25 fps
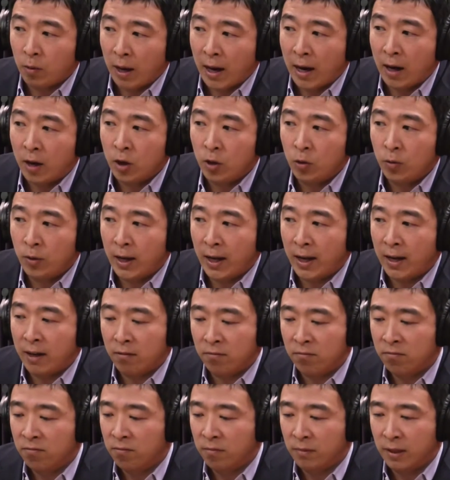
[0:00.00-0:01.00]
How do you
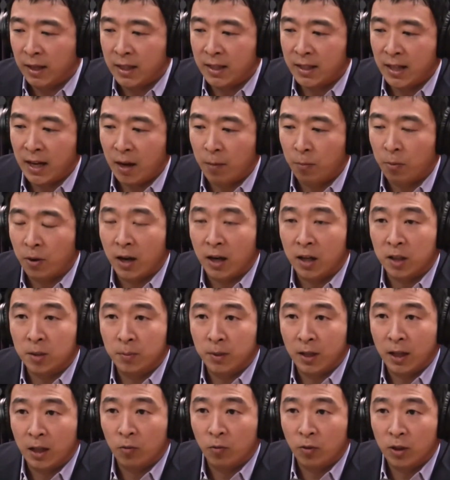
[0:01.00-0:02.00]
get, let's say,
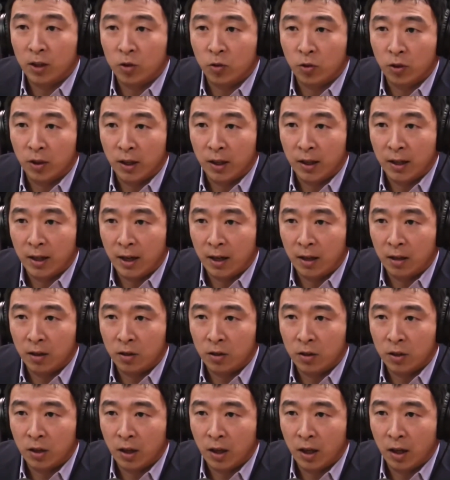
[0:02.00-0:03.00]
approximately $3 trillion
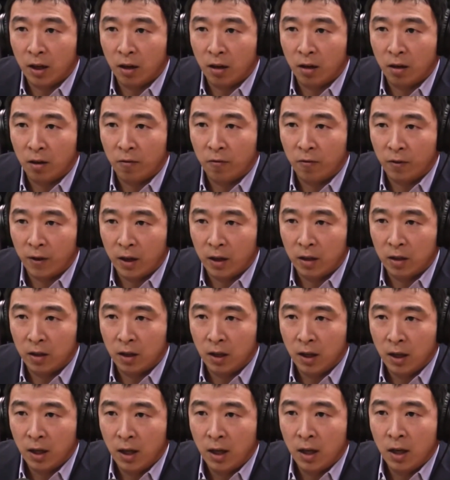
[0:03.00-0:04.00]
a year to fund
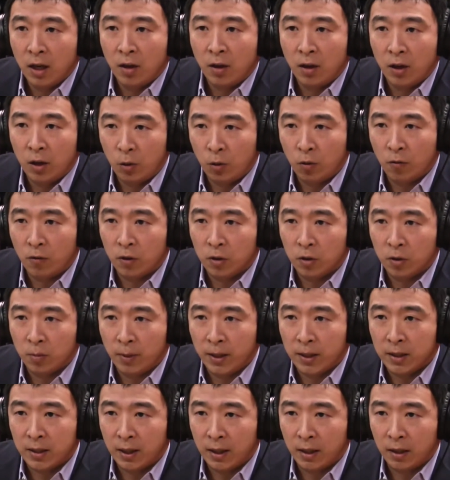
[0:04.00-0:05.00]
universal
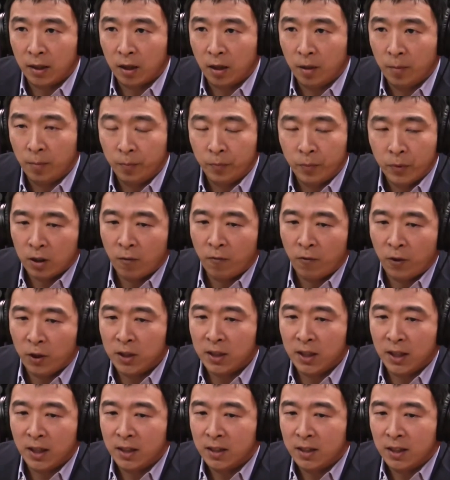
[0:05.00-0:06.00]
basic income? The
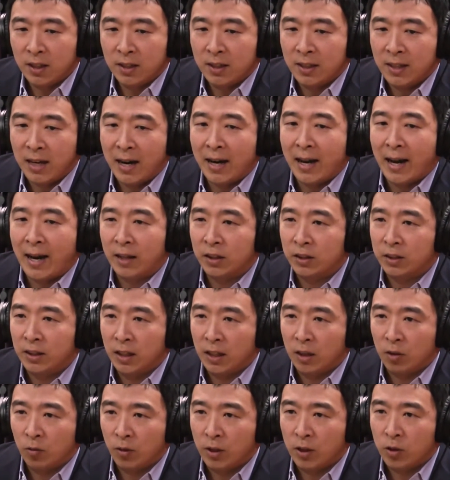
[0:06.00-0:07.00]
first thing is it's not
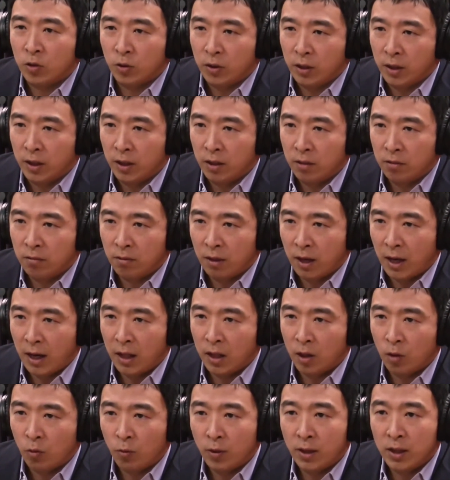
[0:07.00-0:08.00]
actually $3 trillion.
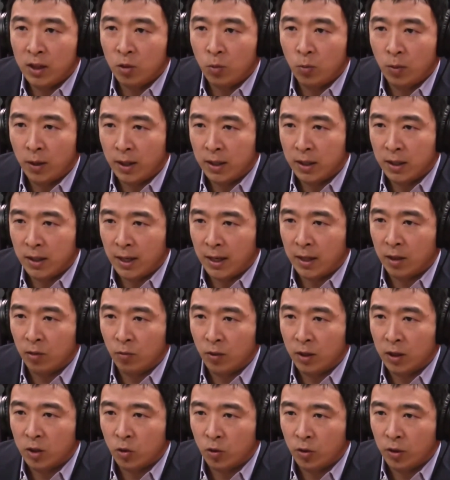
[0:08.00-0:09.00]
And the reason why it's not
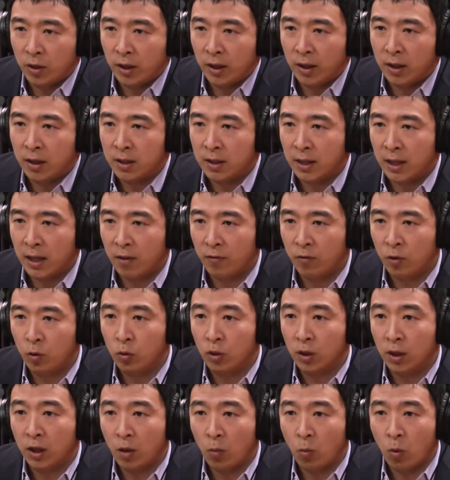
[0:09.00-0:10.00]
$3 trillion is that if you
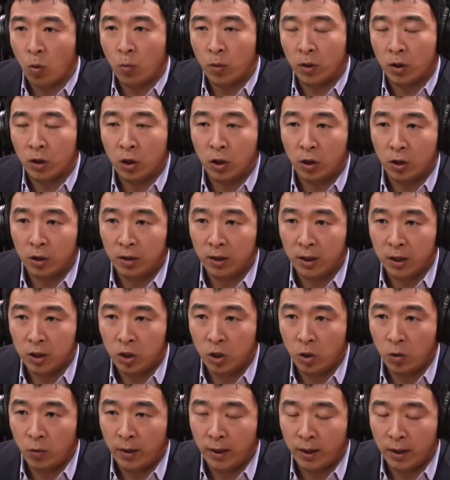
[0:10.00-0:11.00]
look at what we're currently
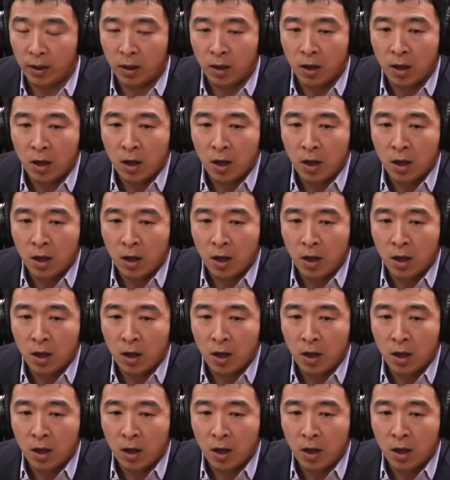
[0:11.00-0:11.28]
doing,